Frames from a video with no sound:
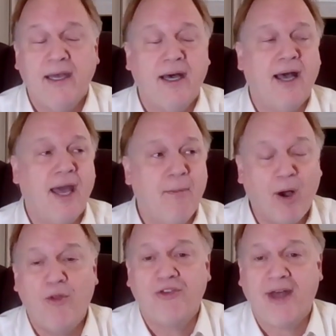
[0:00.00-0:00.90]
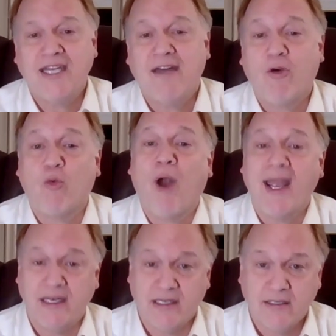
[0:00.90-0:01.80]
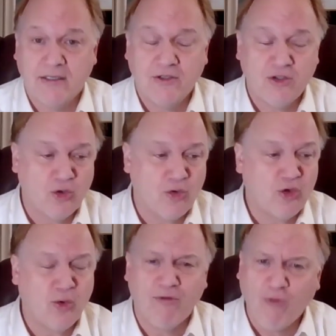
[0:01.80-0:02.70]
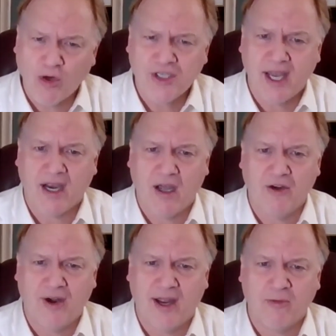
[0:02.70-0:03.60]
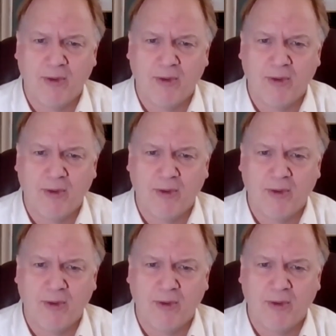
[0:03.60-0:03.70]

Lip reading: and both sides have a right to enforce that contract.